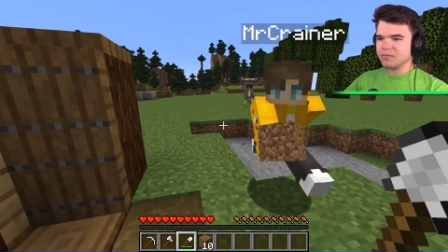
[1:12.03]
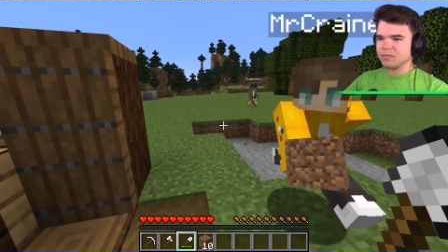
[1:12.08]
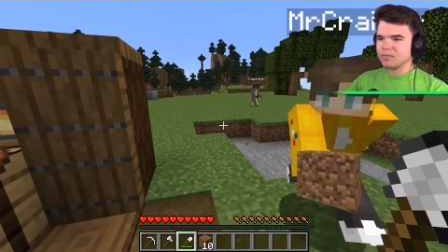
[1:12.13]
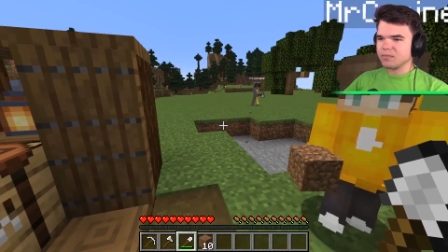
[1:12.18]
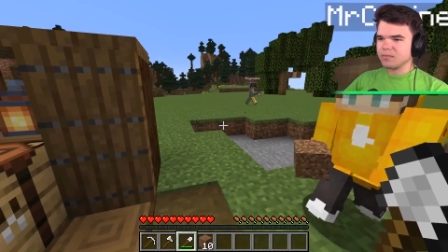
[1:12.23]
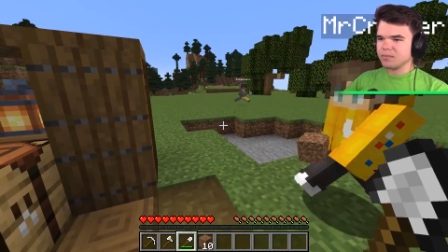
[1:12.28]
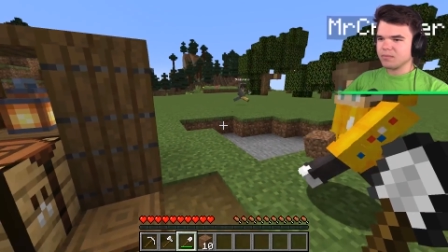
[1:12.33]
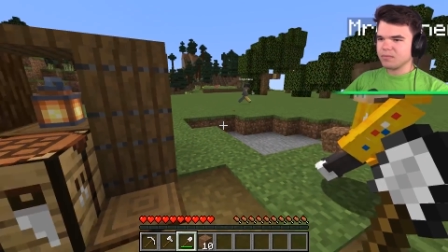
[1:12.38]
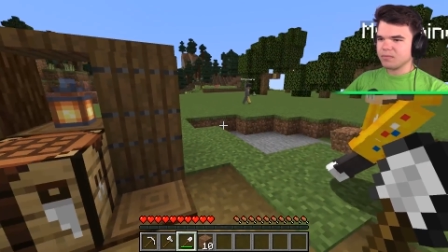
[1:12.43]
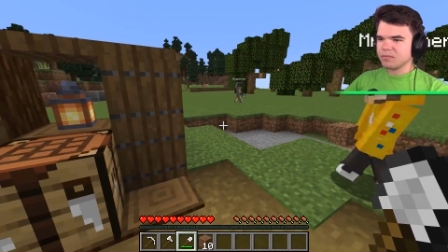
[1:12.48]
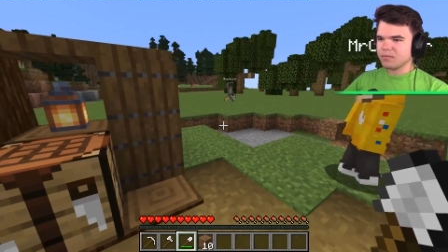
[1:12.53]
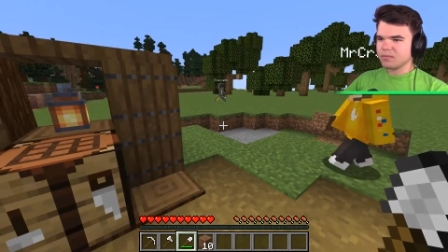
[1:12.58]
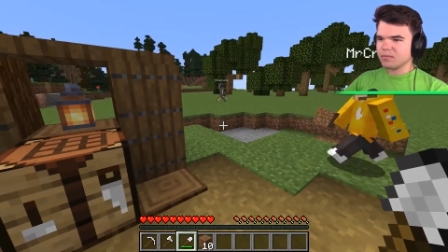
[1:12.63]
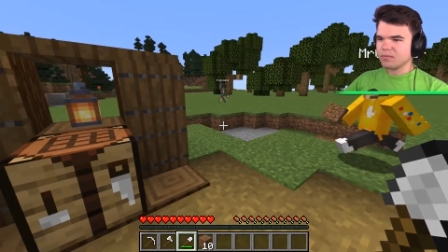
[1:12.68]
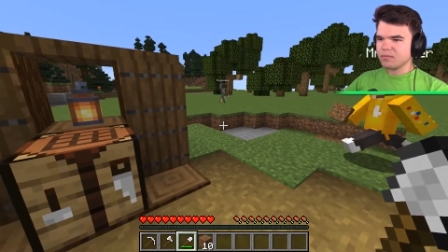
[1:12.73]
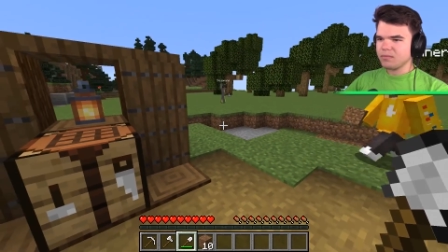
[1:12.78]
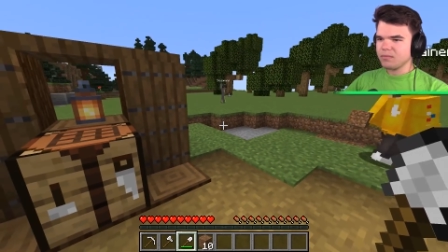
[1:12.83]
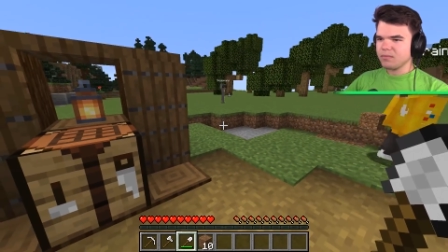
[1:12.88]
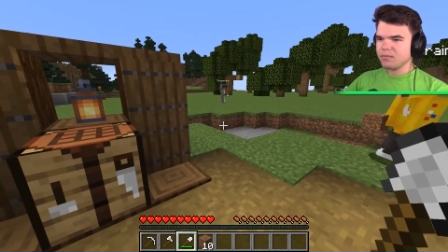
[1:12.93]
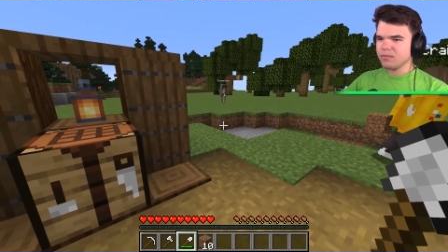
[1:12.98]
component,
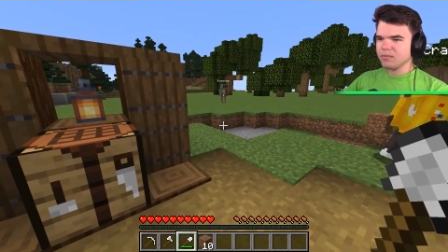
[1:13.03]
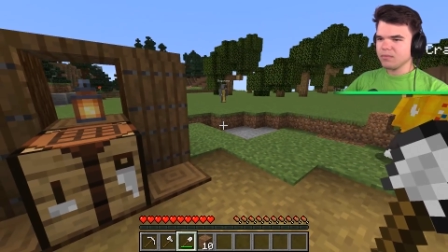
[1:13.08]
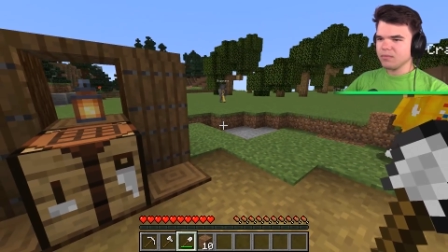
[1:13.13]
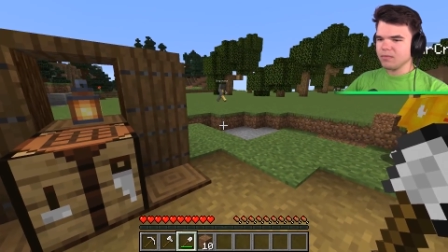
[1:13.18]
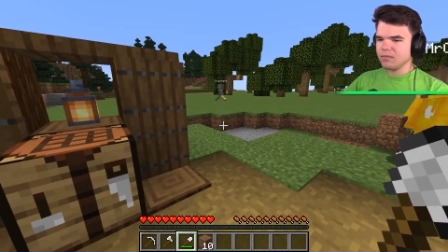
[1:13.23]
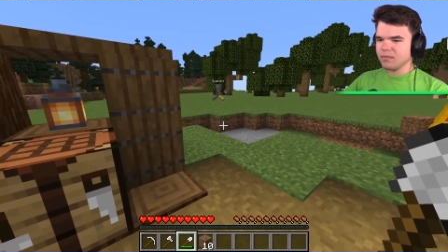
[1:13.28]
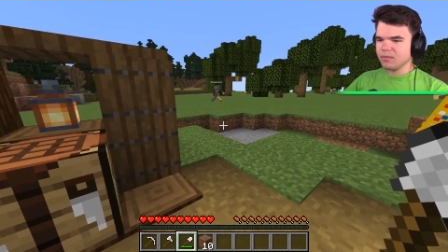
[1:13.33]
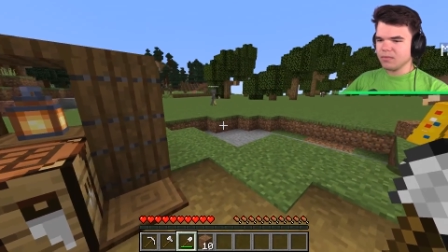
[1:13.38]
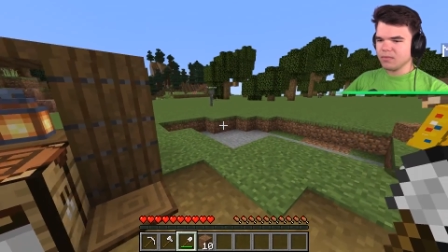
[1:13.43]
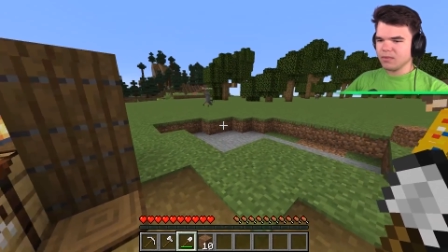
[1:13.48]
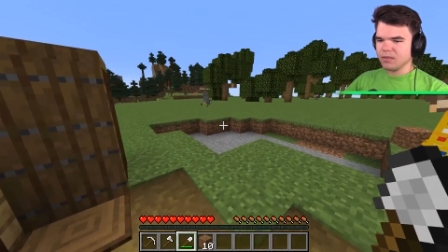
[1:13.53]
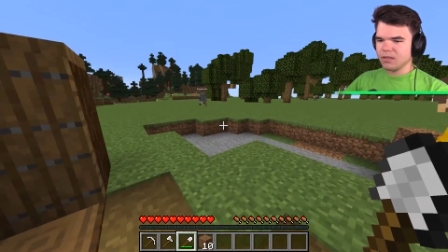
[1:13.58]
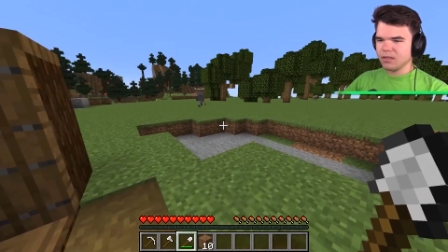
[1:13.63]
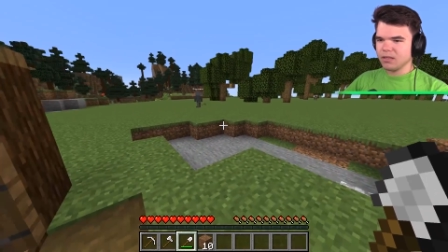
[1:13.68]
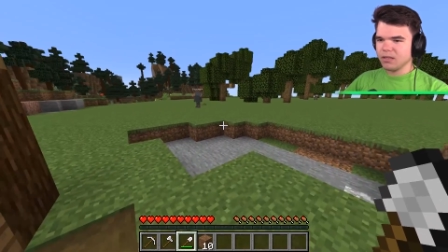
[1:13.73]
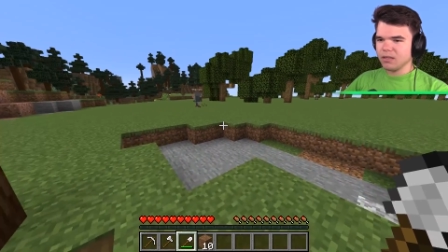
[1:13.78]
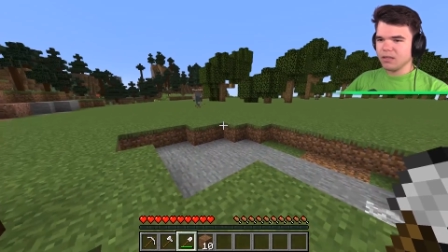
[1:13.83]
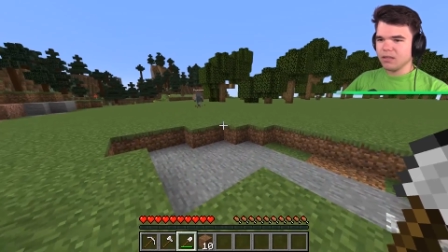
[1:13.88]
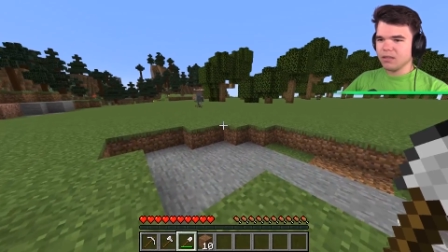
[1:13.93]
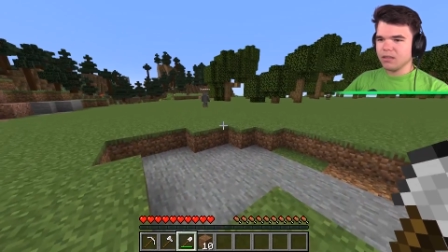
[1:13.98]
okay? And that's going to
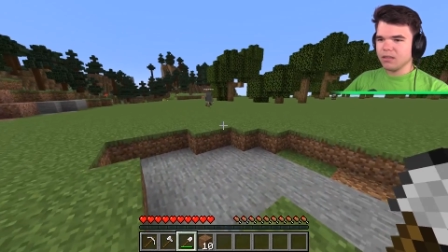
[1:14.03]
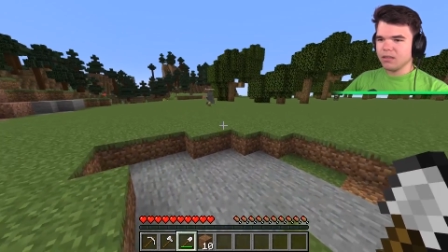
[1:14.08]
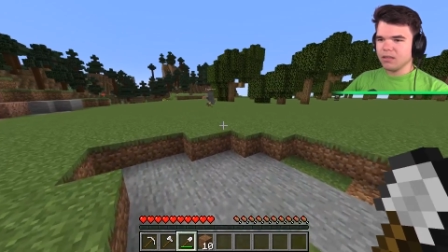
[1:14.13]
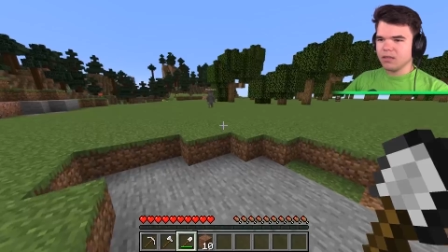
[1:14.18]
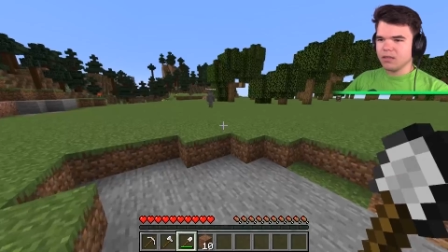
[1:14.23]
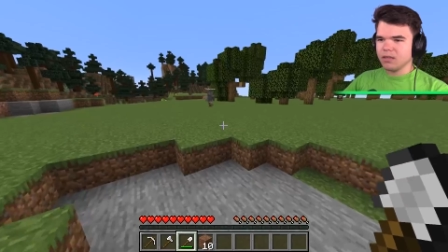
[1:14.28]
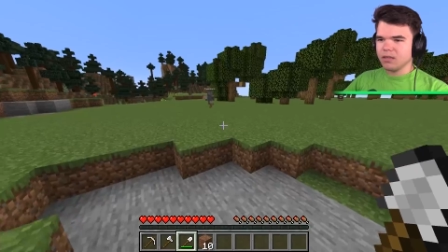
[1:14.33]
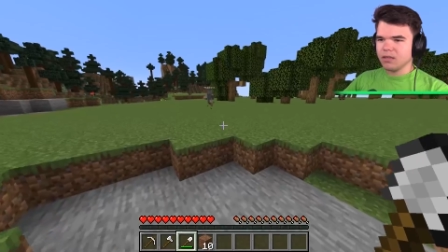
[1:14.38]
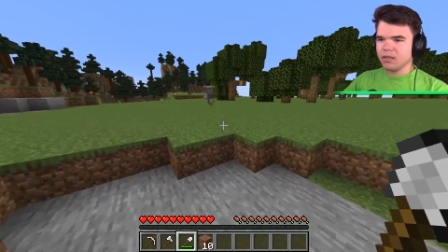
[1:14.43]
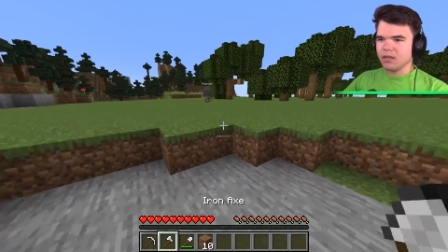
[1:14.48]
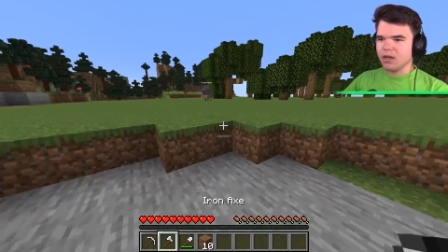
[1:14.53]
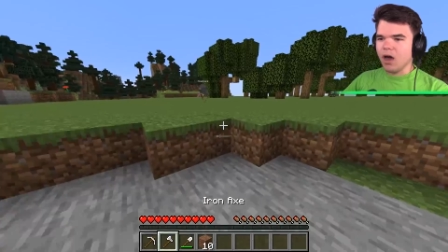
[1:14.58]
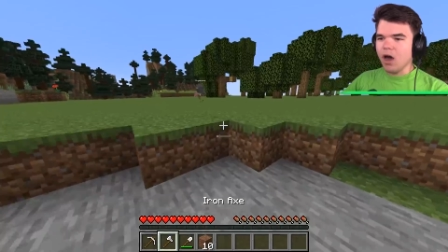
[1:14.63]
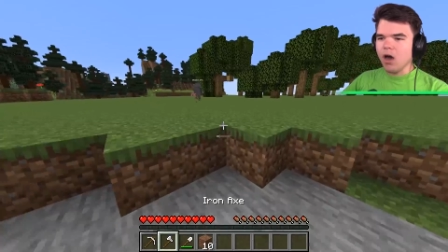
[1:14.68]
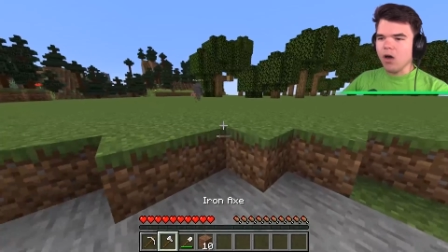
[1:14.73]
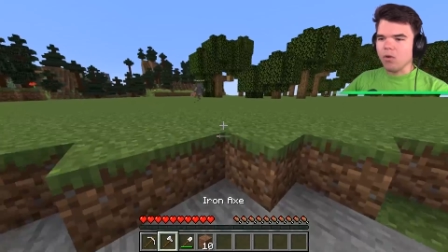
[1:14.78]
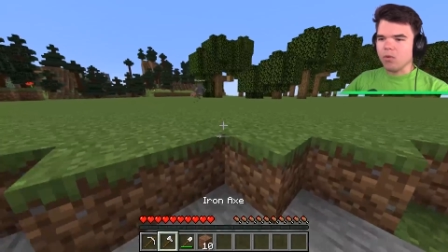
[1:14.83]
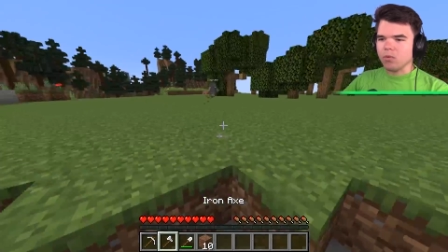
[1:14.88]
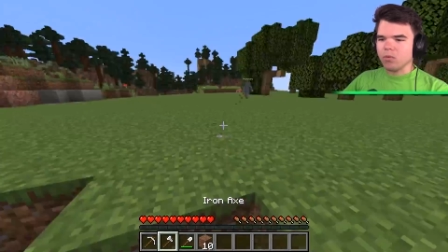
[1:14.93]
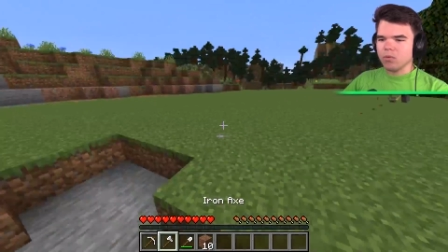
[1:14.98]
be what? a door.
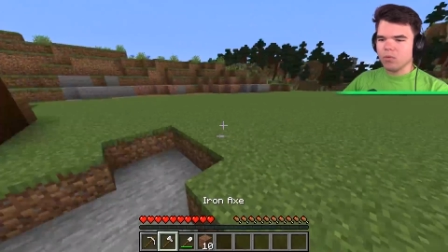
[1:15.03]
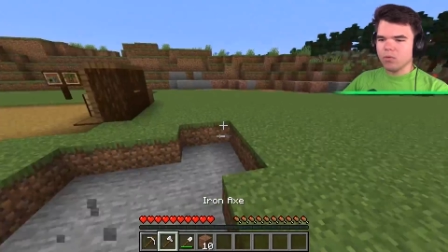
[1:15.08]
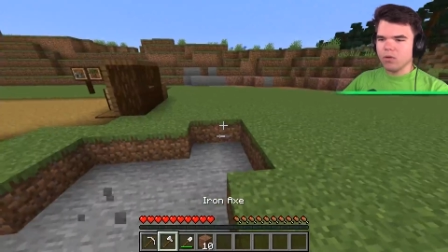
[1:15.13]
Oh.